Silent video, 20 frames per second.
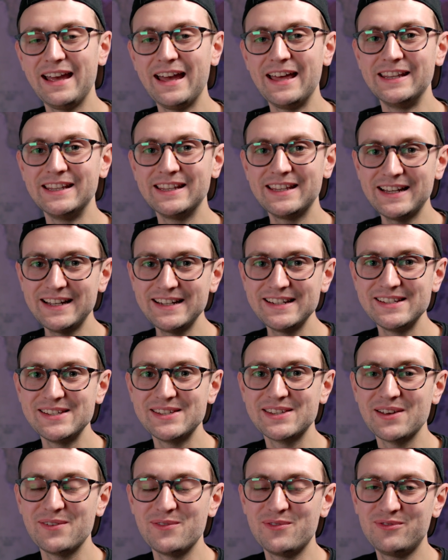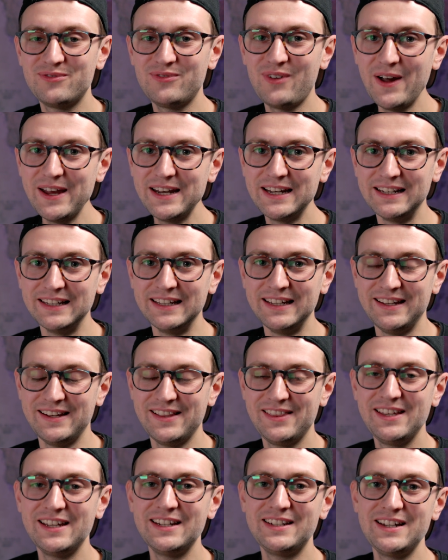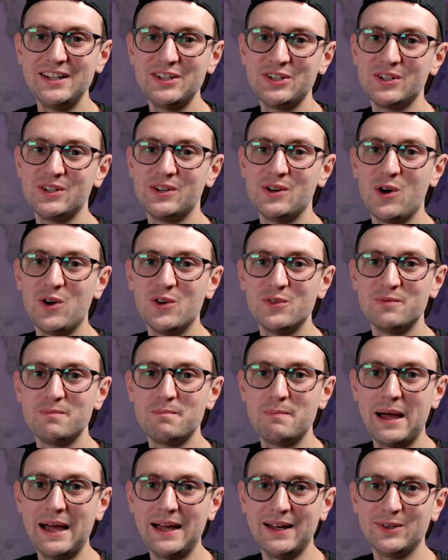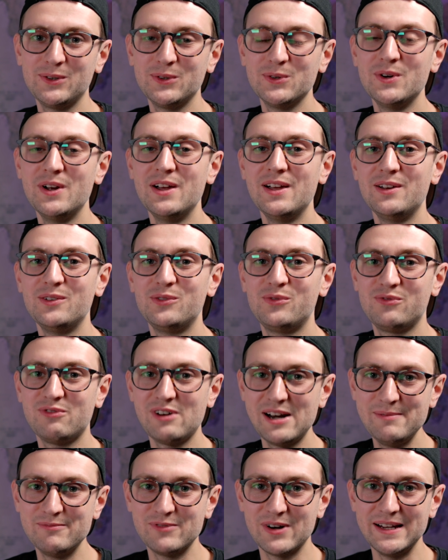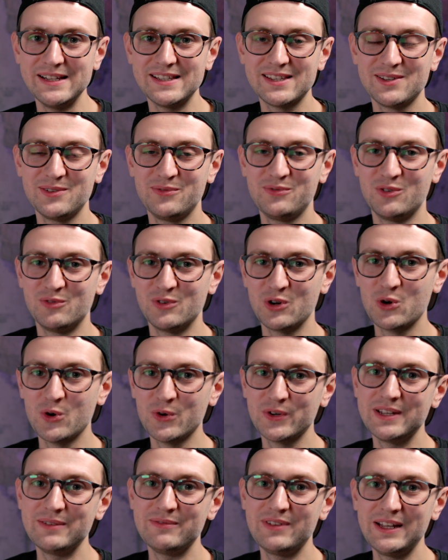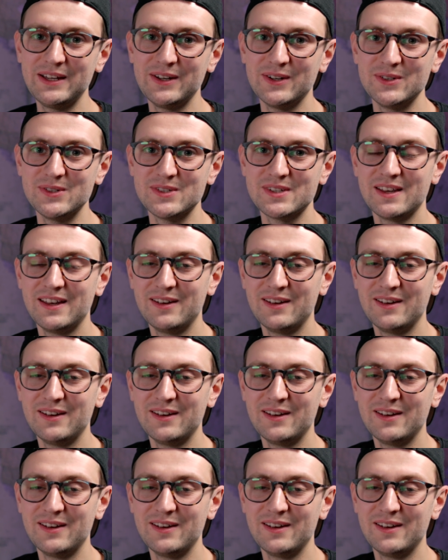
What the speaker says: and that is finally the addition of PAL frame rates for recording videos.